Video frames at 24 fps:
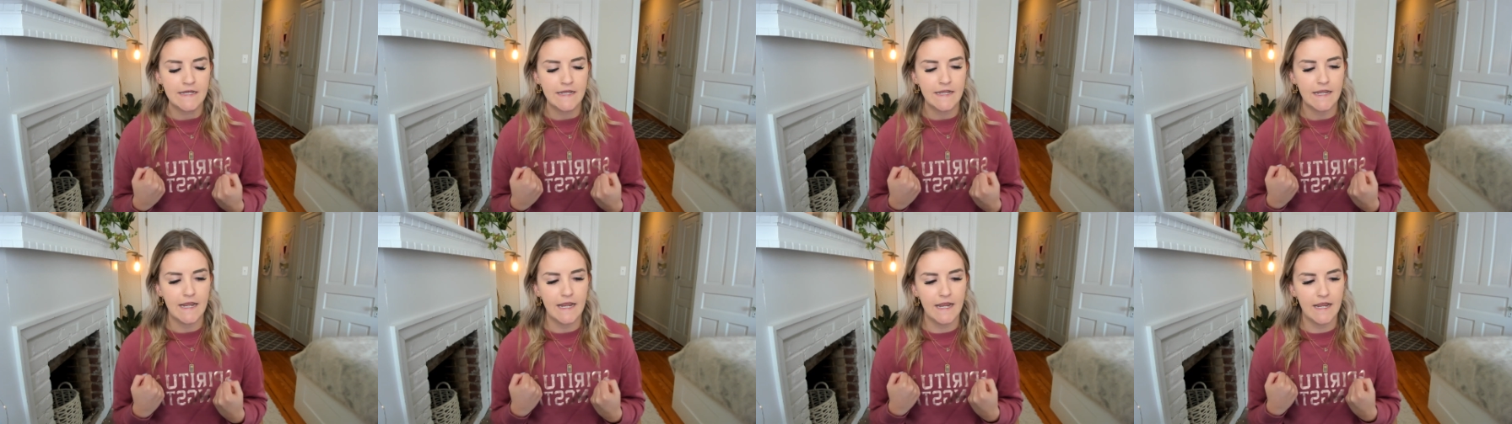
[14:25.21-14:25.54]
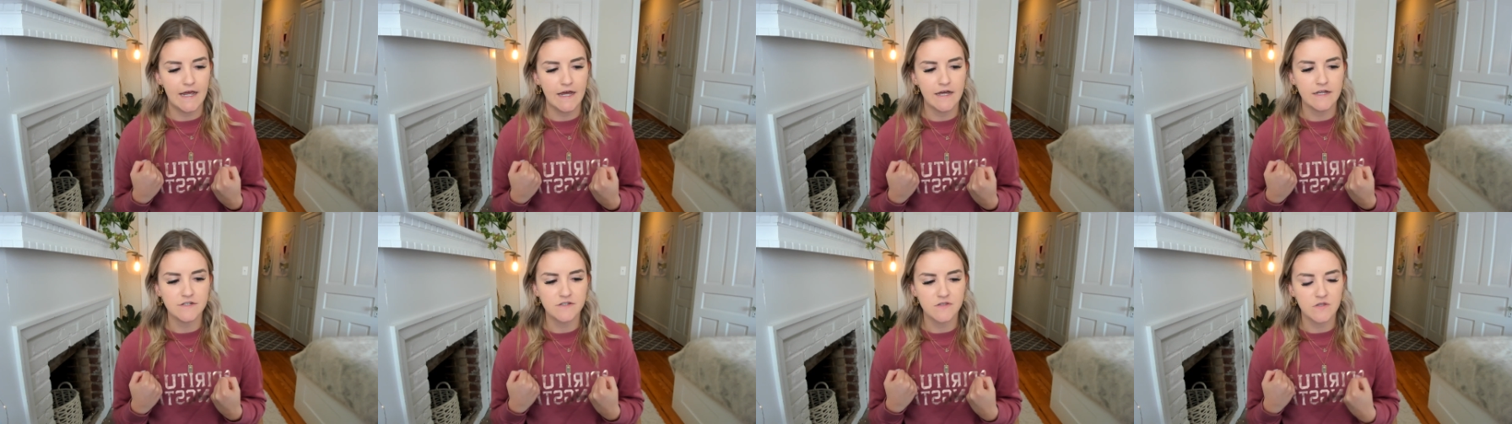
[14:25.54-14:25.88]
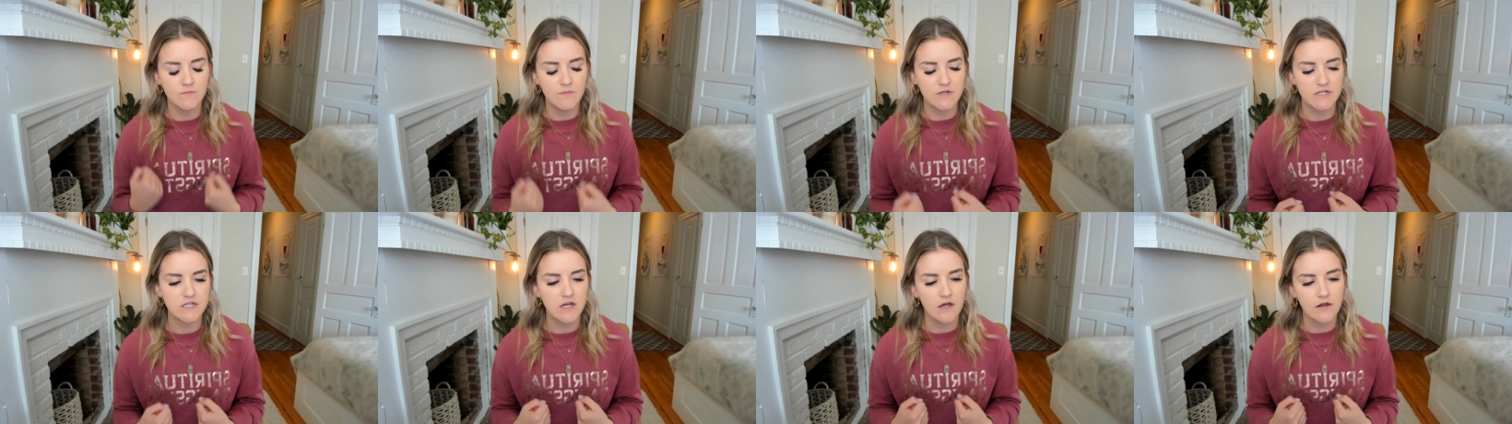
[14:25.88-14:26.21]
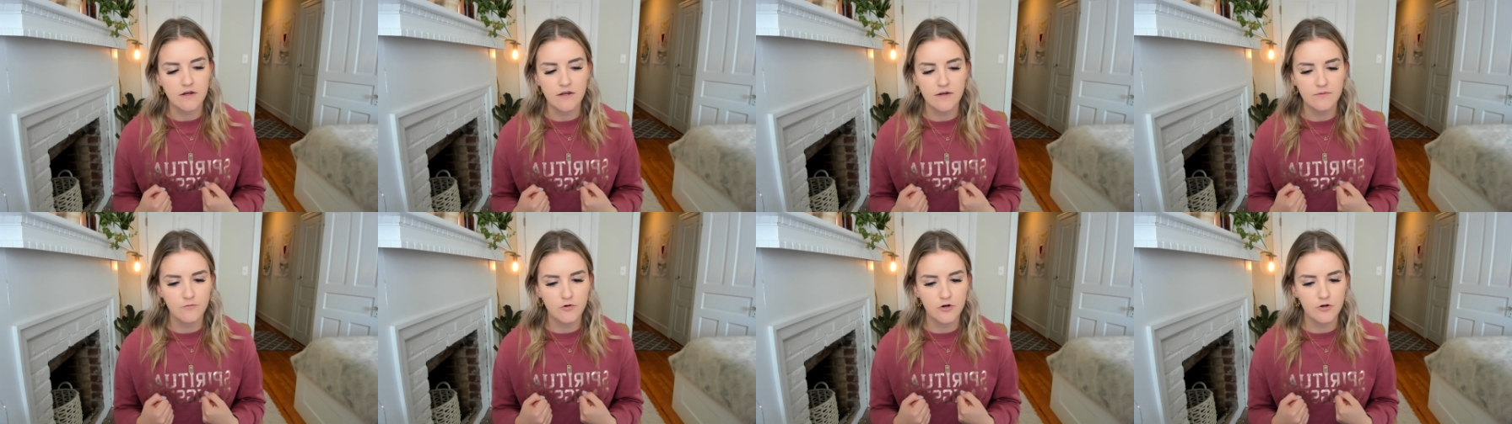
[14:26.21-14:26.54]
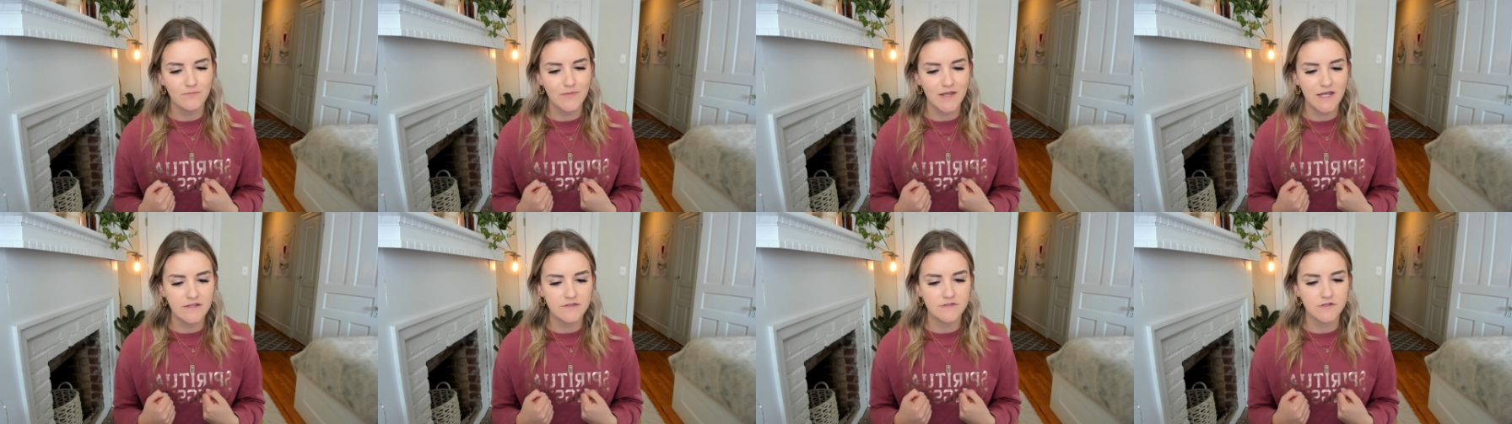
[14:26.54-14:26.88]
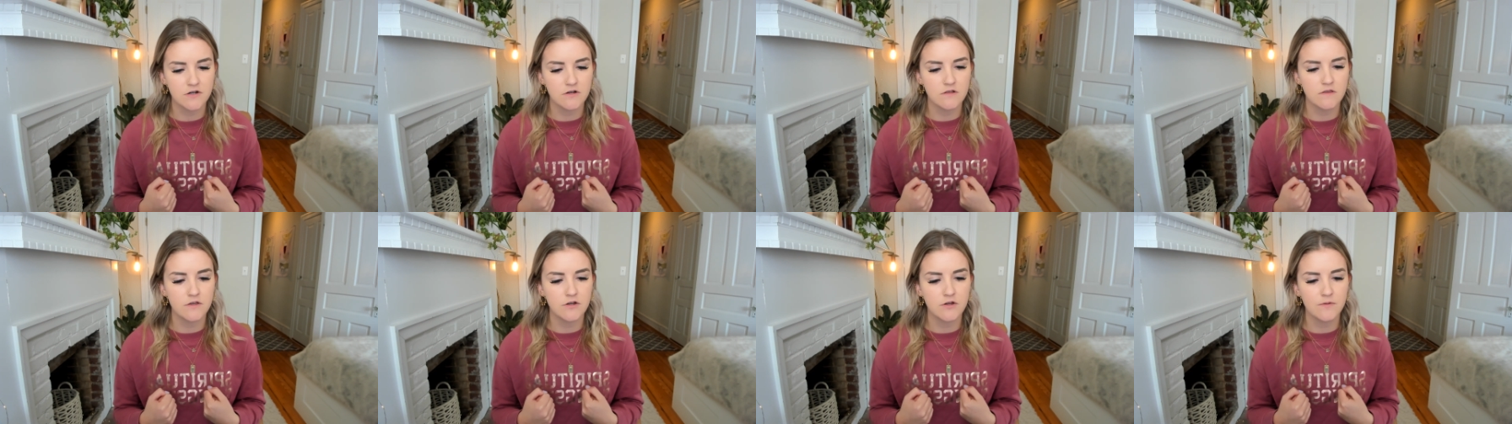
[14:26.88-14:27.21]
And the Mintakan mermaids are
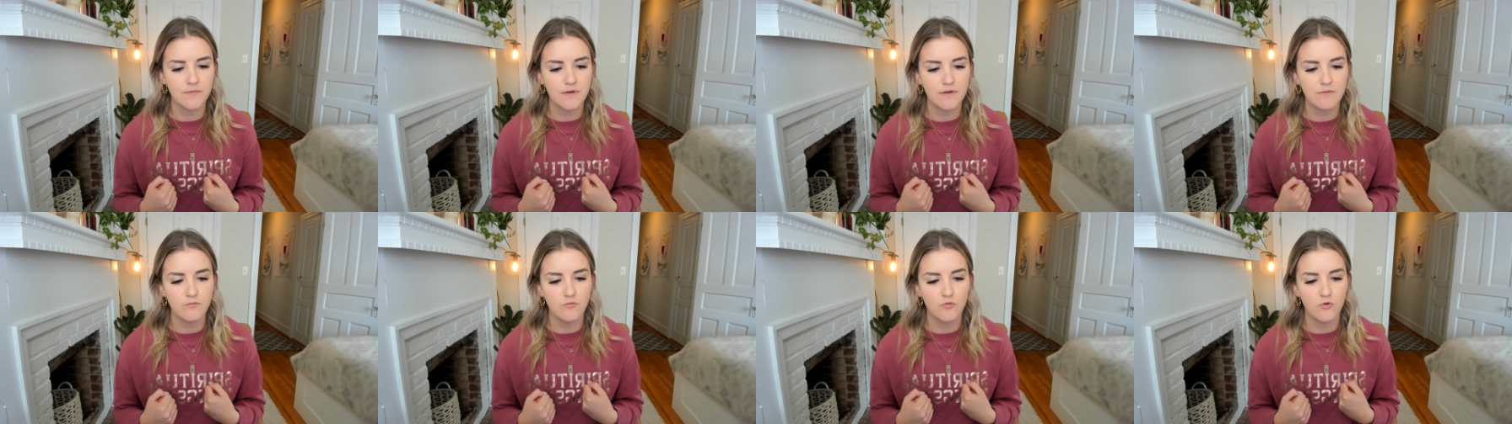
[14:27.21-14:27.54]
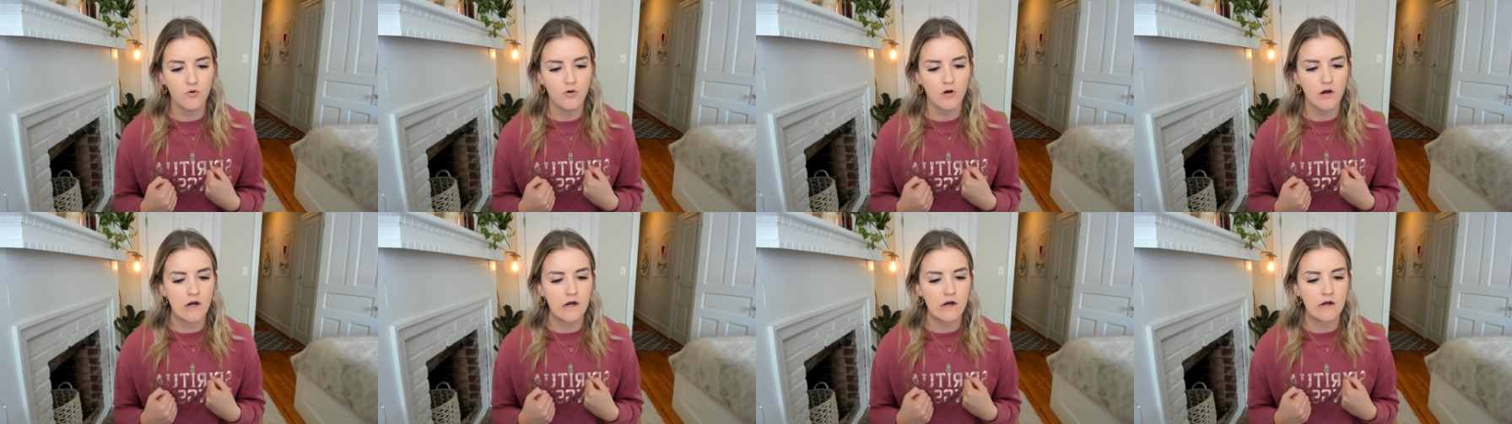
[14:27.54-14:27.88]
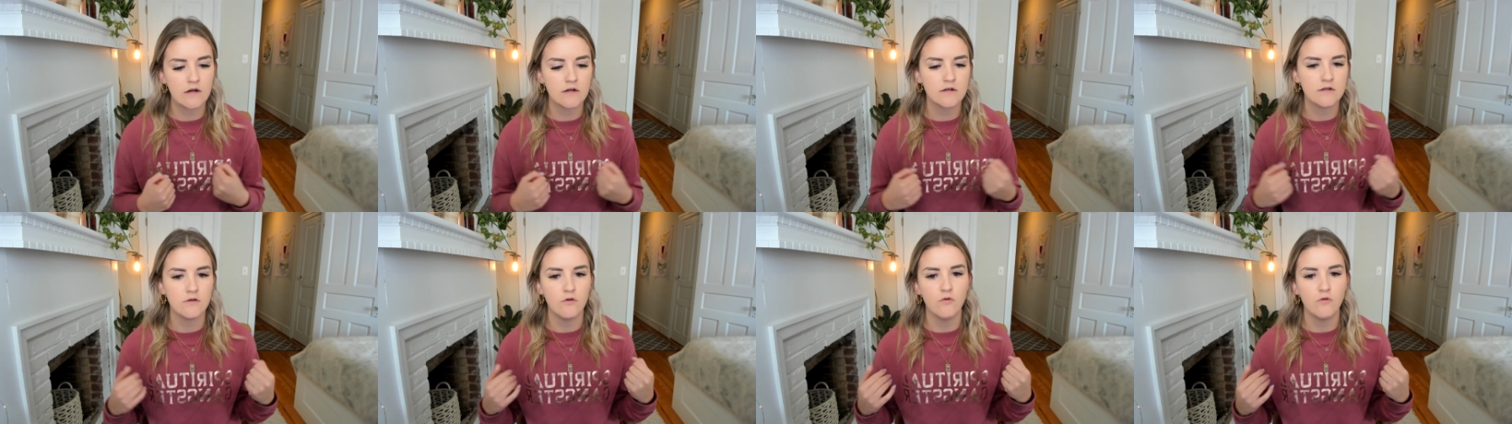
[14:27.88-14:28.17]
a little bit more